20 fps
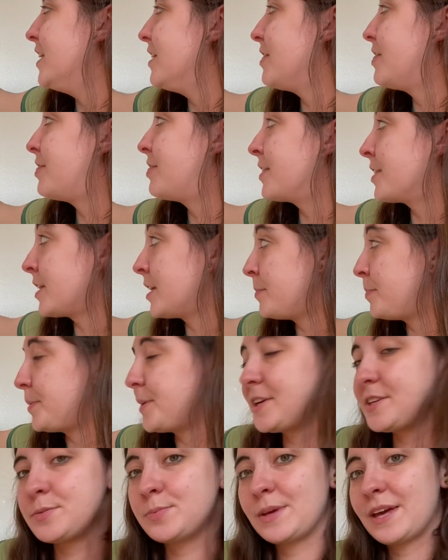third
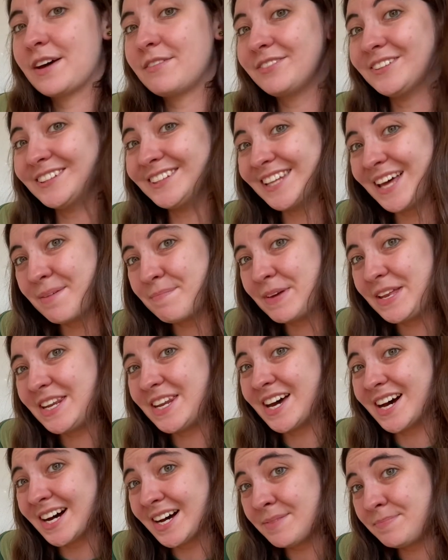place, we have Lemon
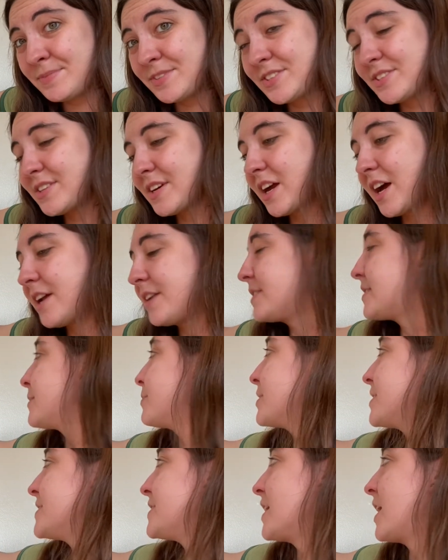Ups. Kind of
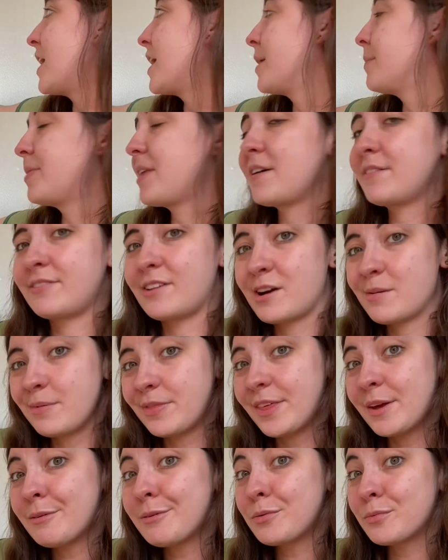surprised they got up that far, but
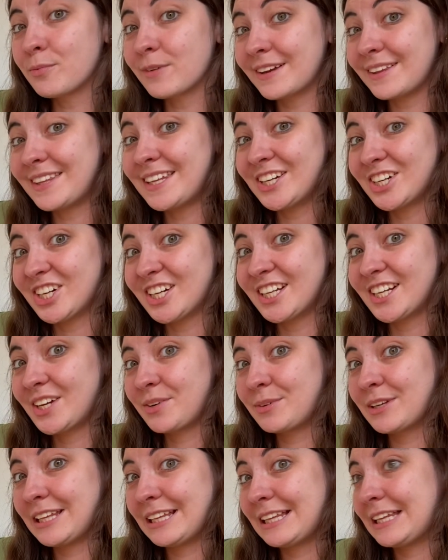they were really good. I
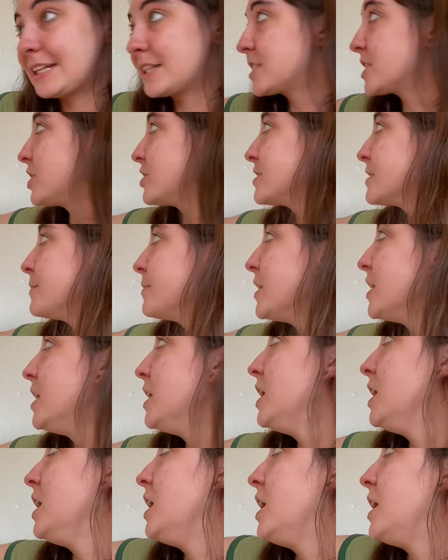really liked those.
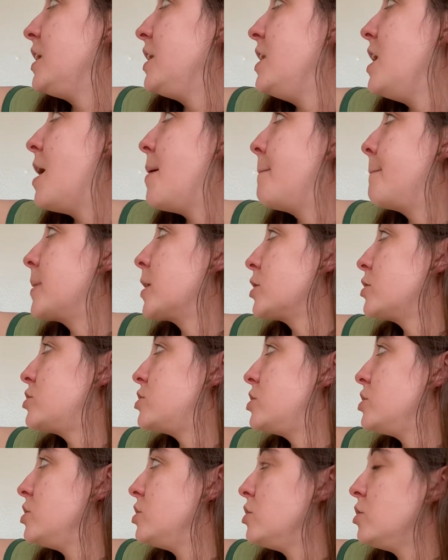Number
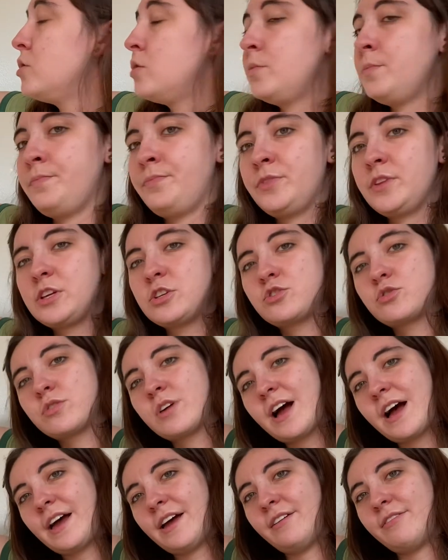two,
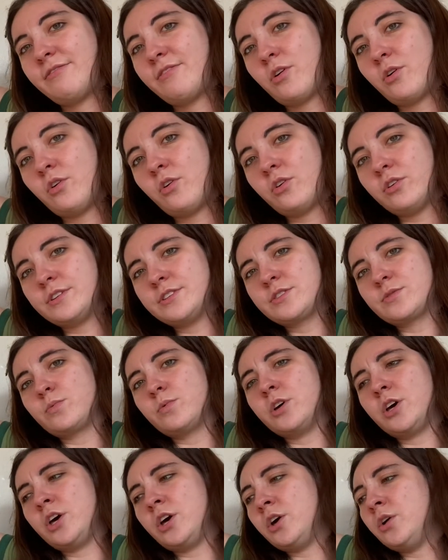Trefolds, woo!
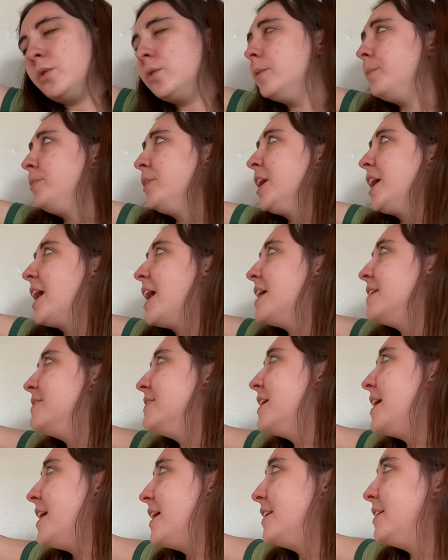And
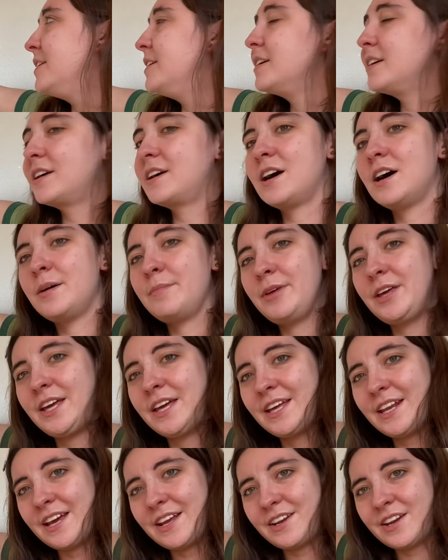then coming
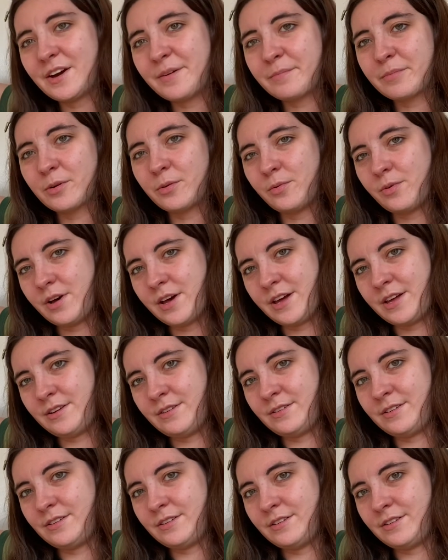in at number
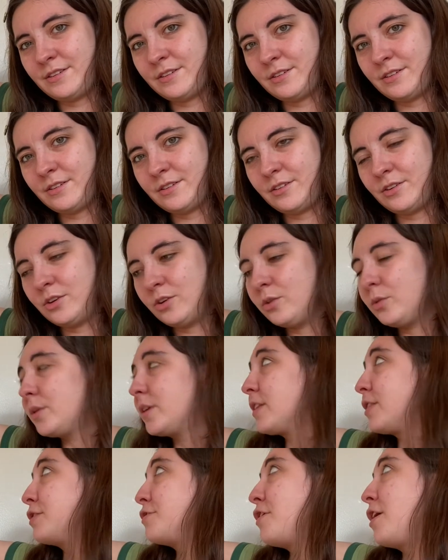one, who would
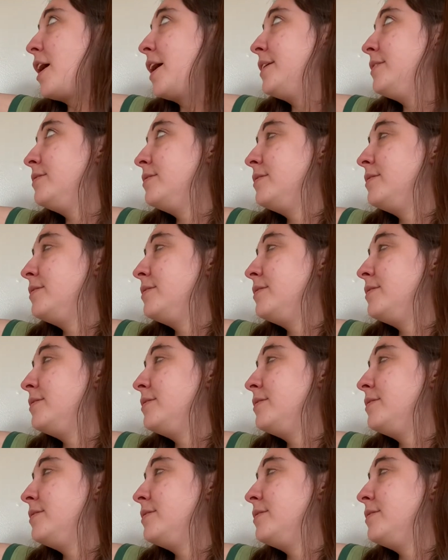have thought?